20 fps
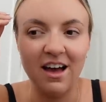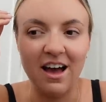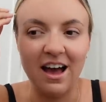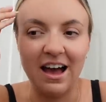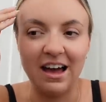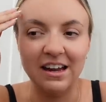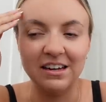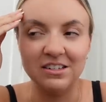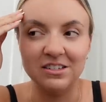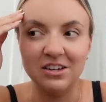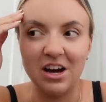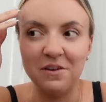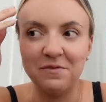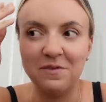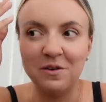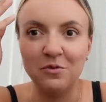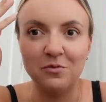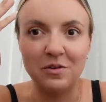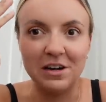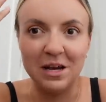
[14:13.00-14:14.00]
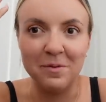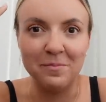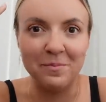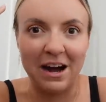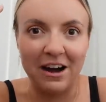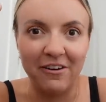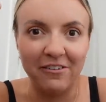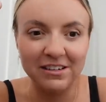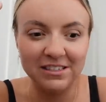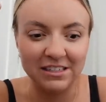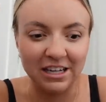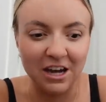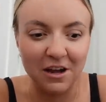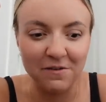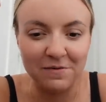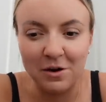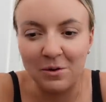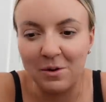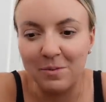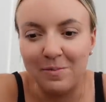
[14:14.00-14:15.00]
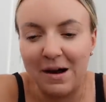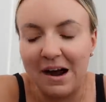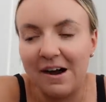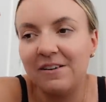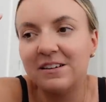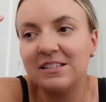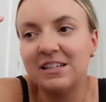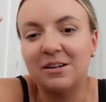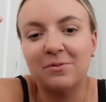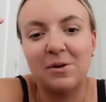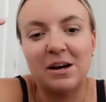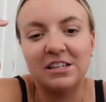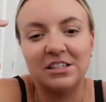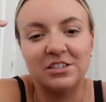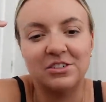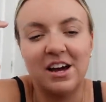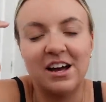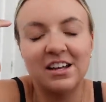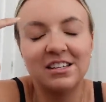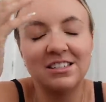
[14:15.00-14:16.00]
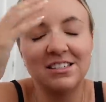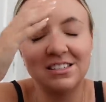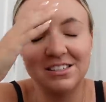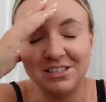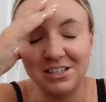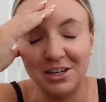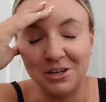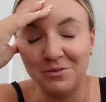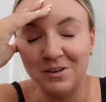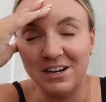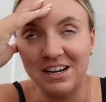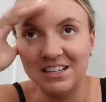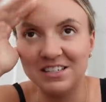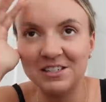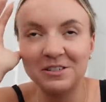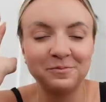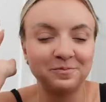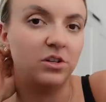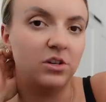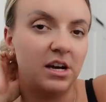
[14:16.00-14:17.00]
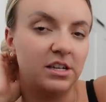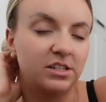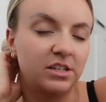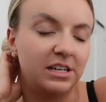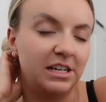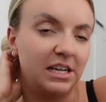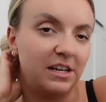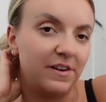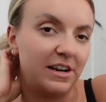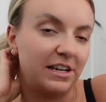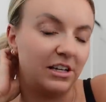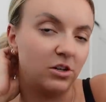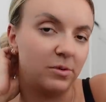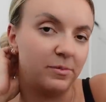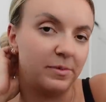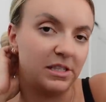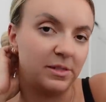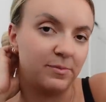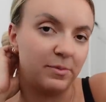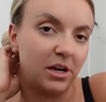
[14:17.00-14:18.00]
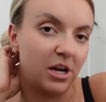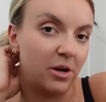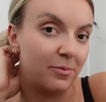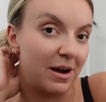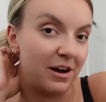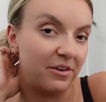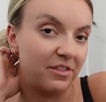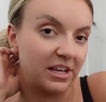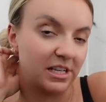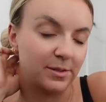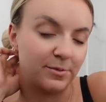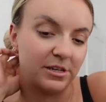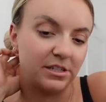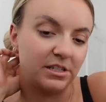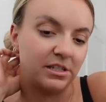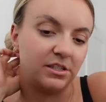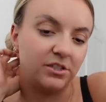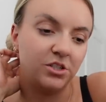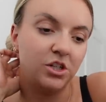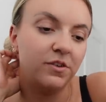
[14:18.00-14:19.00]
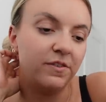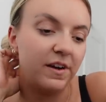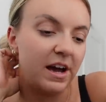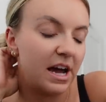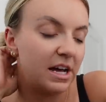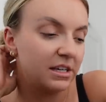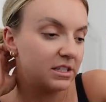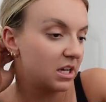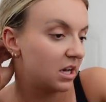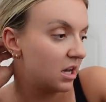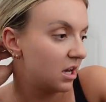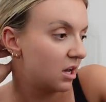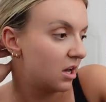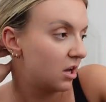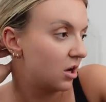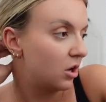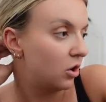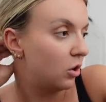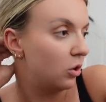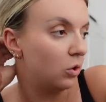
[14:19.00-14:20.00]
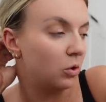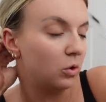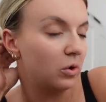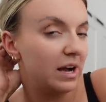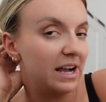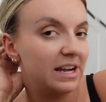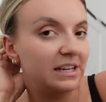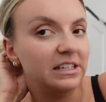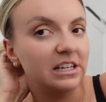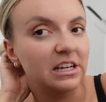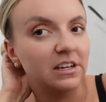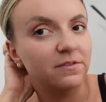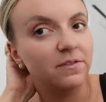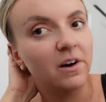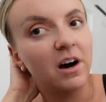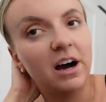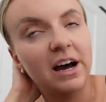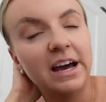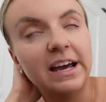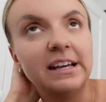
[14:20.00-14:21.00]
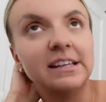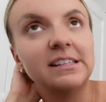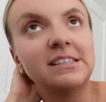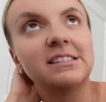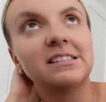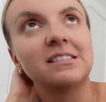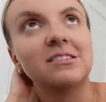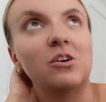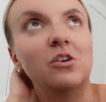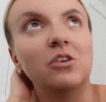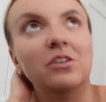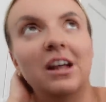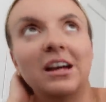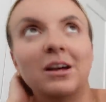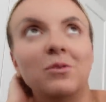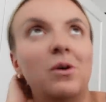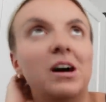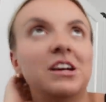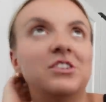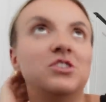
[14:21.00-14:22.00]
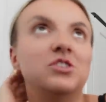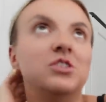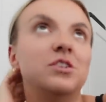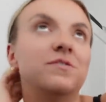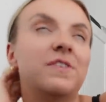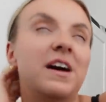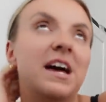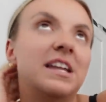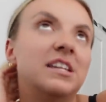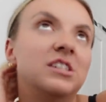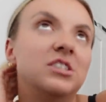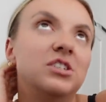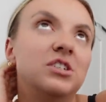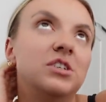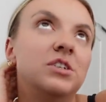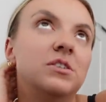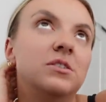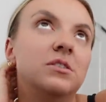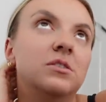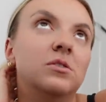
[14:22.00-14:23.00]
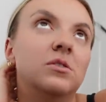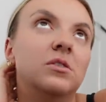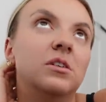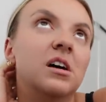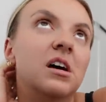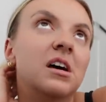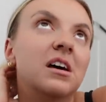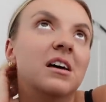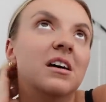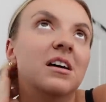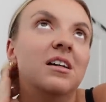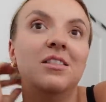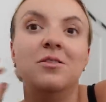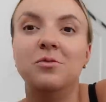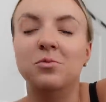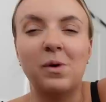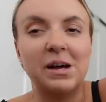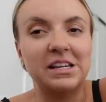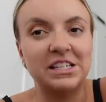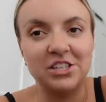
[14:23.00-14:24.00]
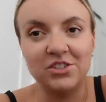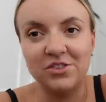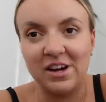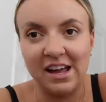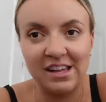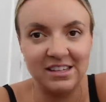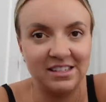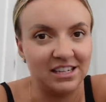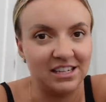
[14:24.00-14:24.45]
and I feel really embarrassed. Like I felt embarrassed in a wedding dress. so weird. You guys could leave any comments below about the experiences you've had or any advice on like what I should do for hen dos or wedding dress